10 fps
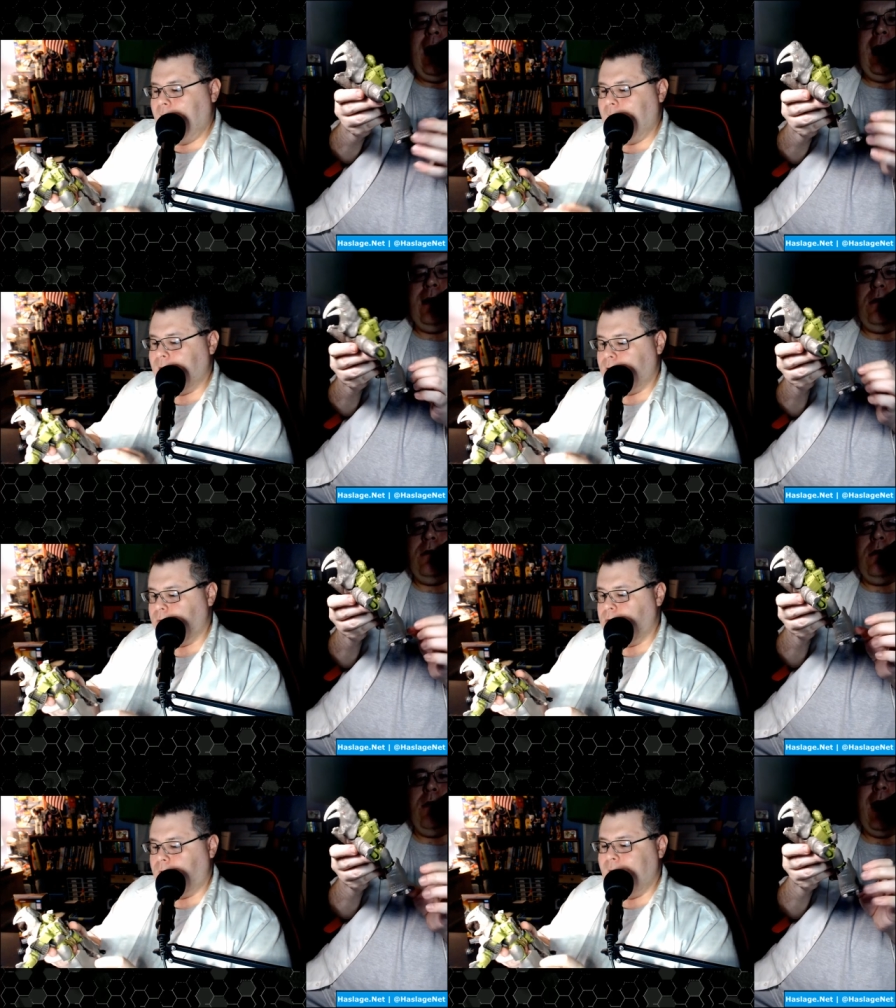
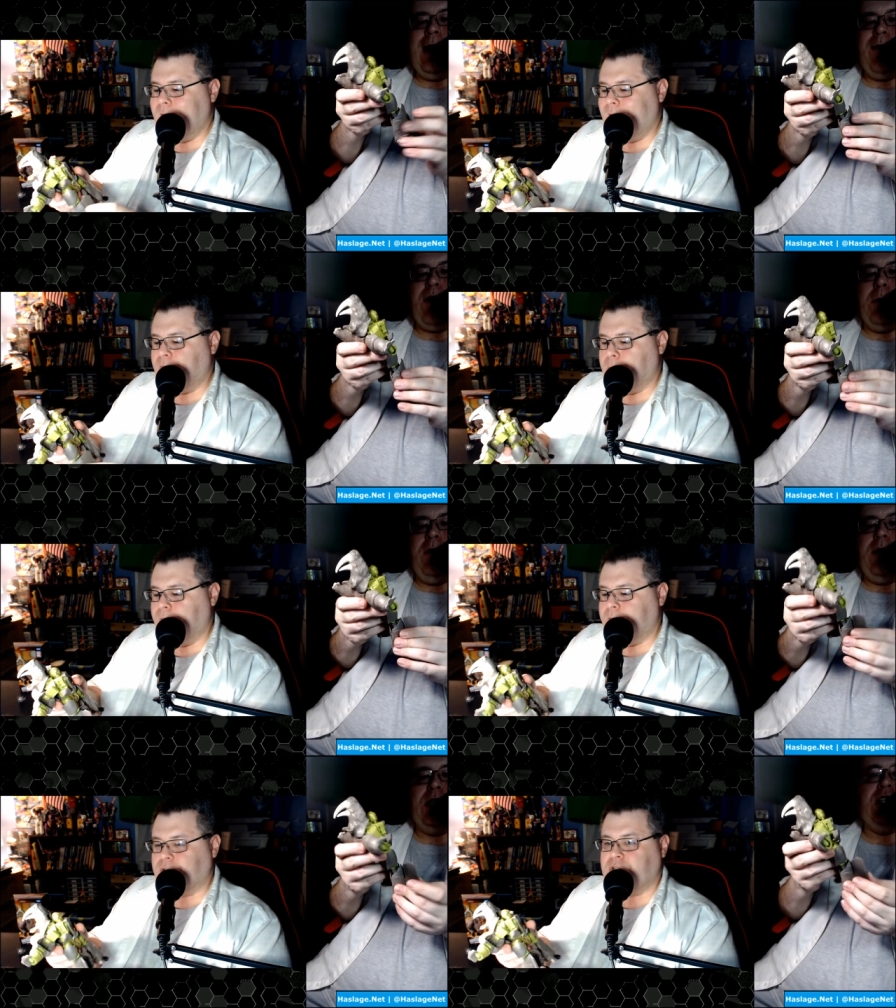you kind of have to move
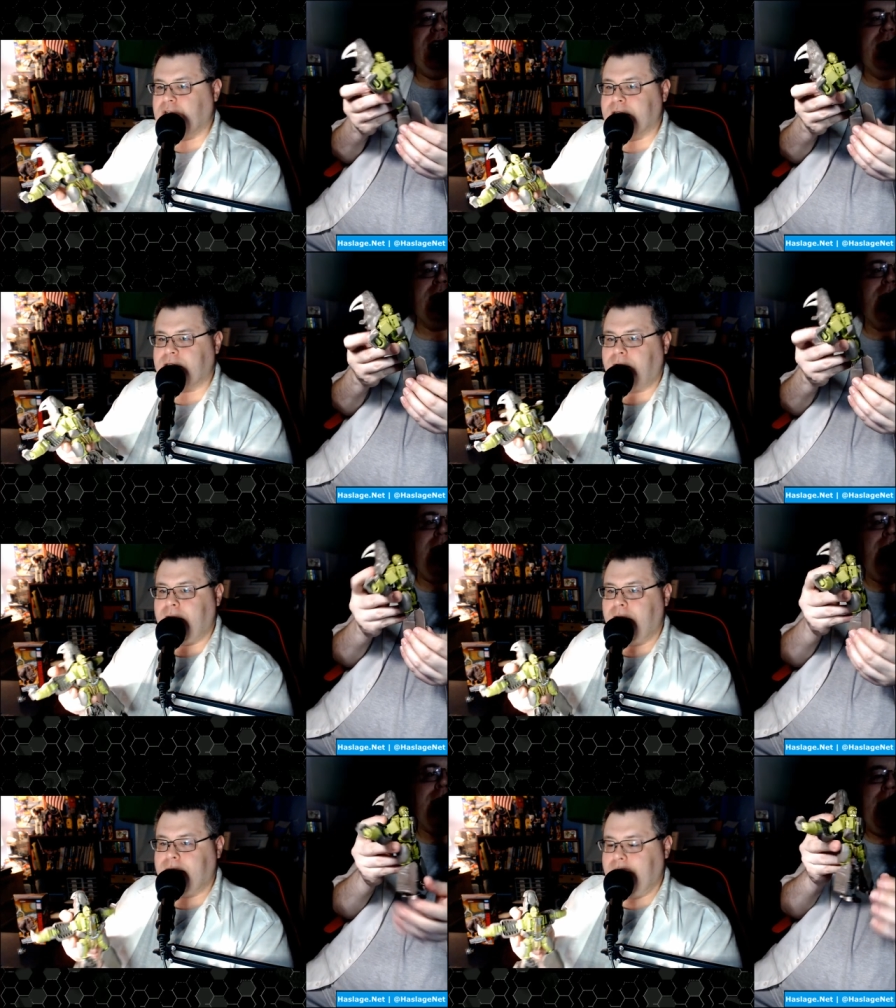the shins
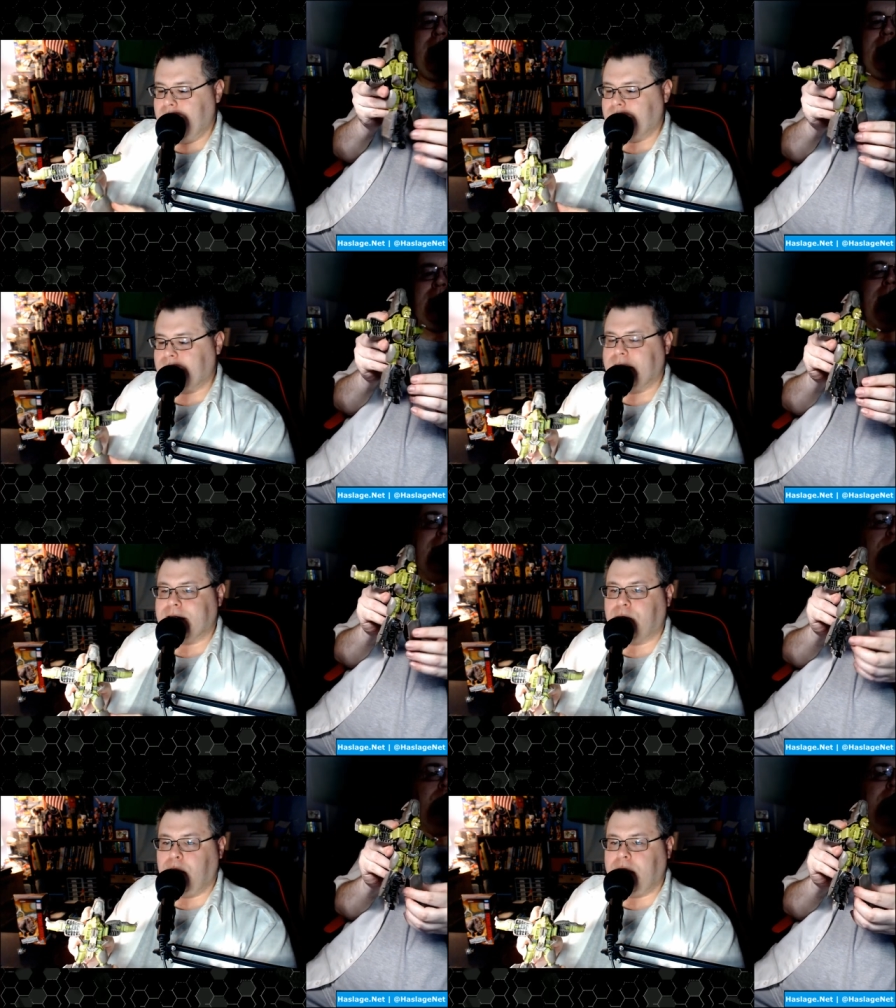around, and
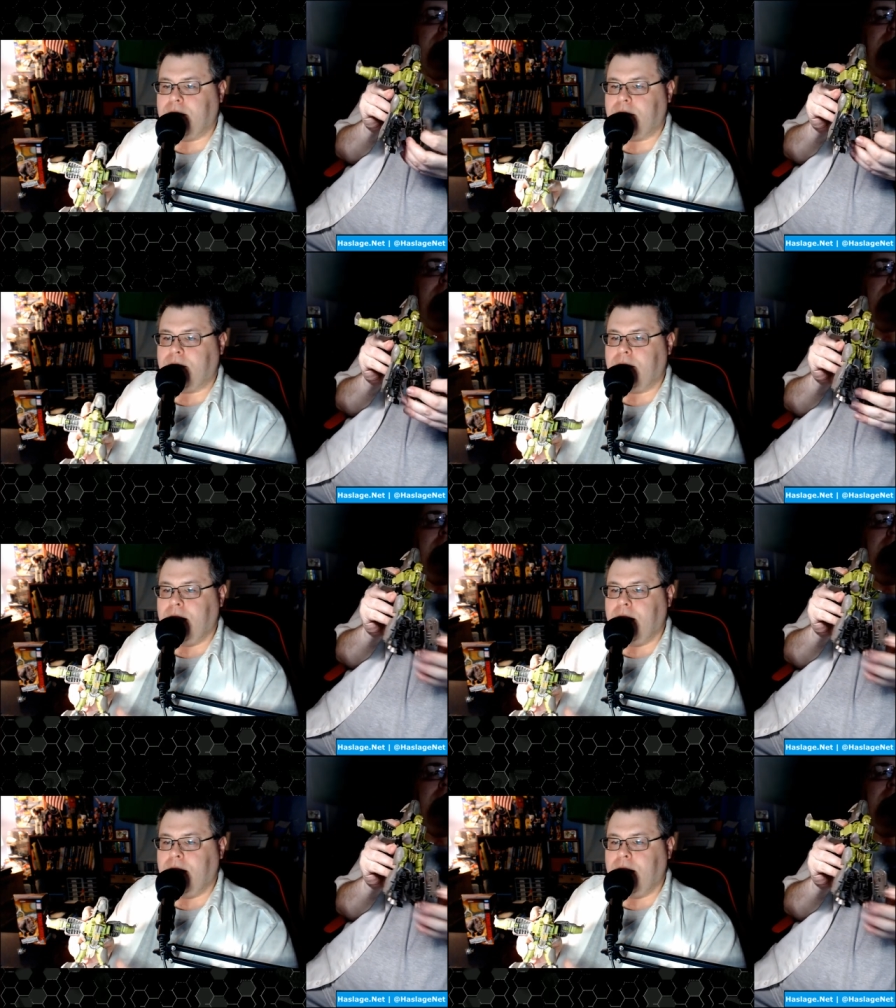it's weird.